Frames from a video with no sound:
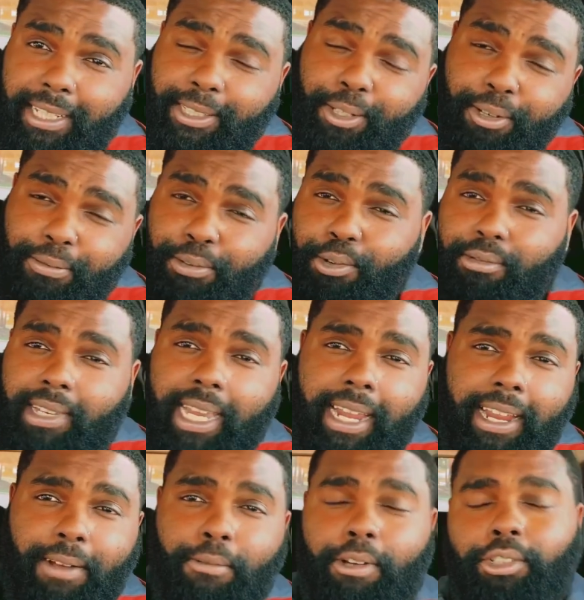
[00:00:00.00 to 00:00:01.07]
So if you
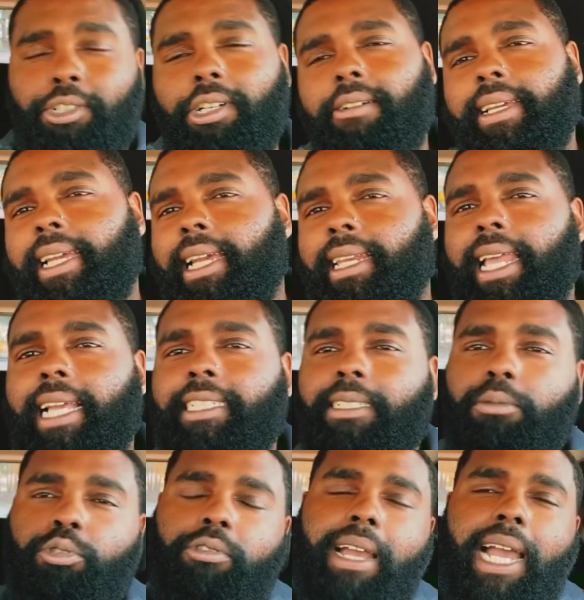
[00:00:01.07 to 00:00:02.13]
care, why don't you go ahead, like,
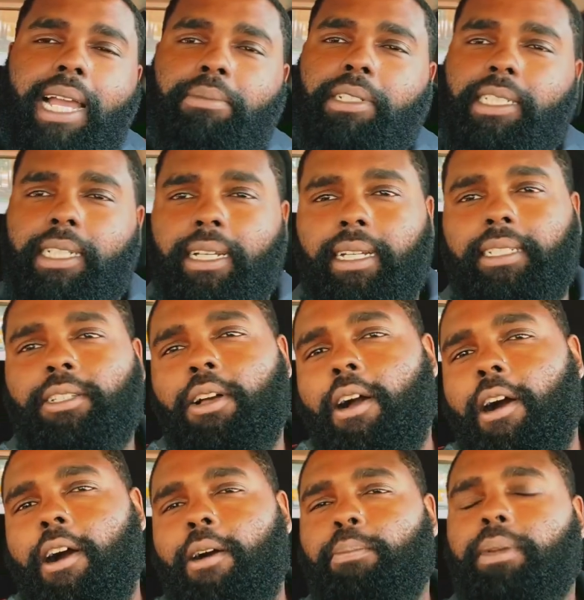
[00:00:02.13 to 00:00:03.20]
subscribe, and share this on
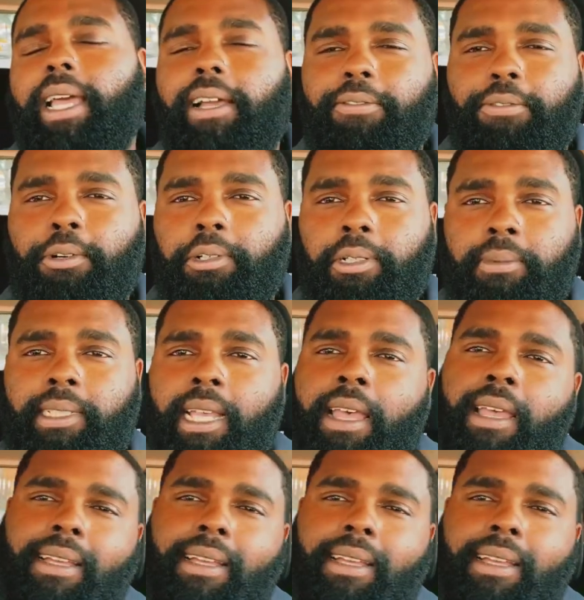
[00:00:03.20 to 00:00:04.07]
all platforms.